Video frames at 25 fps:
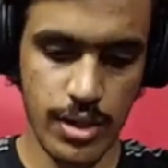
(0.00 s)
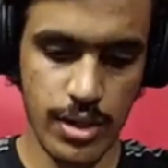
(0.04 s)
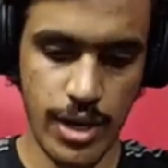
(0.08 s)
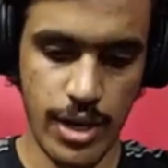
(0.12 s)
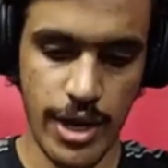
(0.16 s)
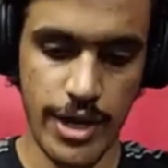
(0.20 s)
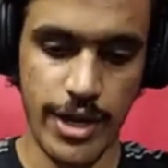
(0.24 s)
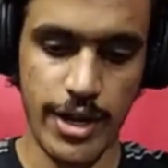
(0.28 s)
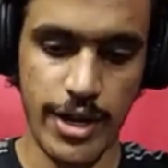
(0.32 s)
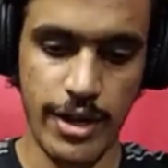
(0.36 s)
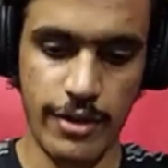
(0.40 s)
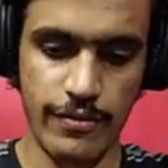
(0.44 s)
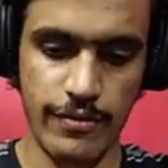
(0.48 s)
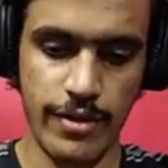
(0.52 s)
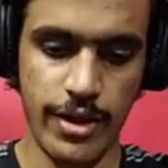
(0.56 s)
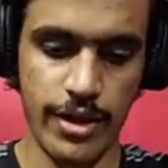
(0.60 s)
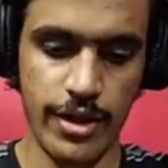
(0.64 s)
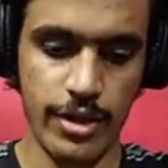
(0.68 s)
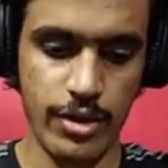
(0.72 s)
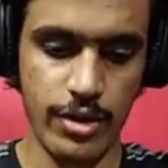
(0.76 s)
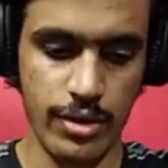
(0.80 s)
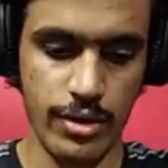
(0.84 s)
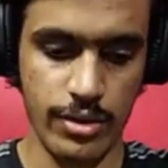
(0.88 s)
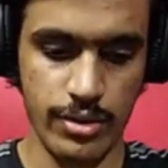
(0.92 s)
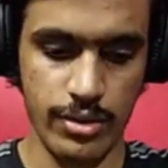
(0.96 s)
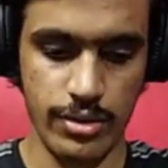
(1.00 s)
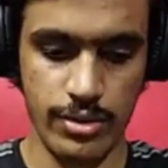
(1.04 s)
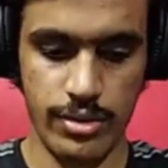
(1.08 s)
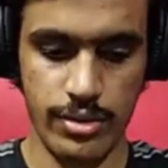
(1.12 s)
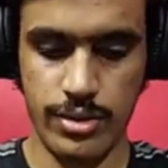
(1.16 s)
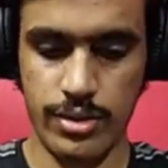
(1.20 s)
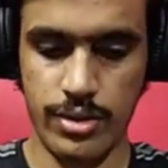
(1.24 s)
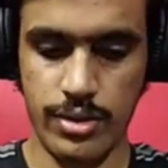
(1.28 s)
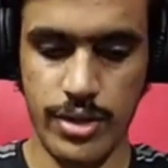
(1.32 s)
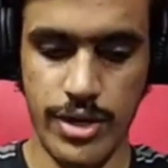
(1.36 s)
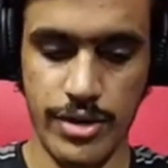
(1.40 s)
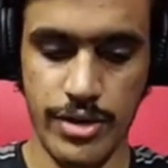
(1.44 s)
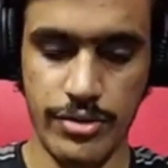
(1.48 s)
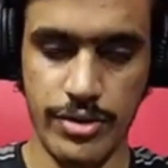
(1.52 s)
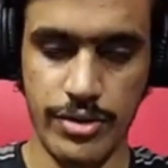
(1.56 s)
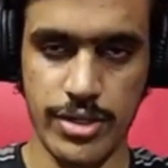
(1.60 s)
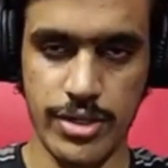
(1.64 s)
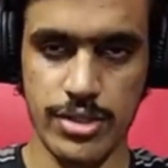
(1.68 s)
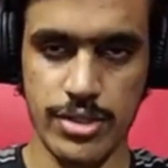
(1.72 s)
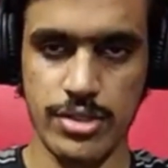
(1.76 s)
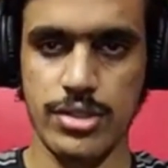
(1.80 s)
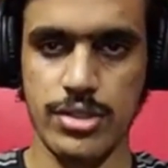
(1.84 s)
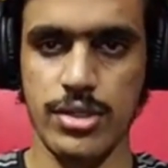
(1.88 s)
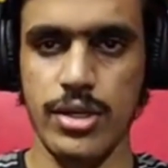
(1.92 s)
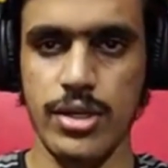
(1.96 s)
identify your
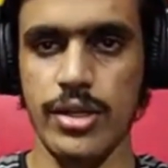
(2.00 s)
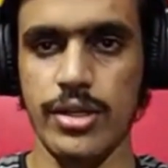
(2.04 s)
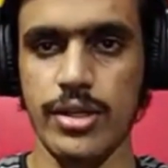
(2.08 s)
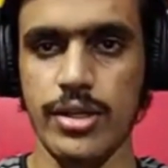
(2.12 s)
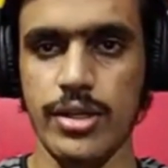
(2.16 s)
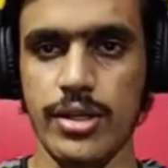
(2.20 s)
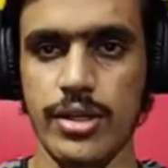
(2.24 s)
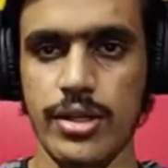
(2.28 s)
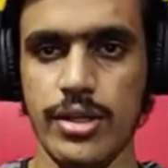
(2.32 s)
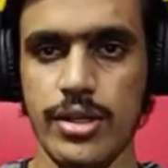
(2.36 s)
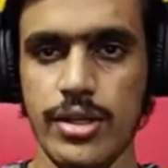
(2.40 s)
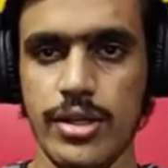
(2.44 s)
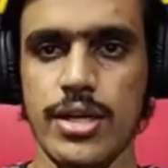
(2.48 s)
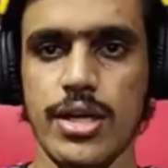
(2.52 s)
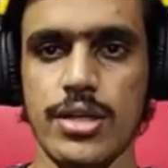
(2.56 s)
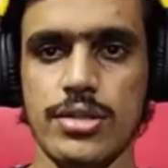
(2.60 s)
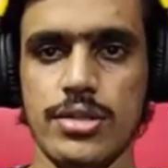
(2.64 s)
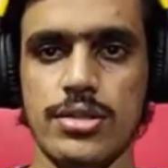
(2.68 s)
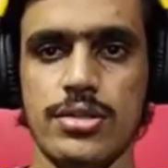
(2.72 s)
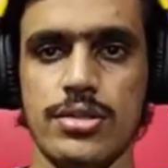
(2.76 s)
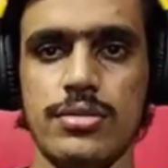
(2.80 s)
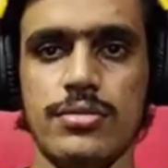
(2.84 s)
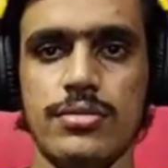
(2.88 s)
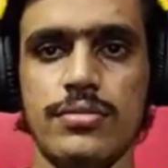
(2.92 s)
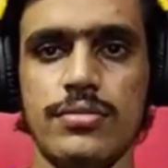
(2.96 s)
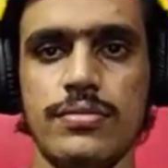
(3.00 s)
interest in these areas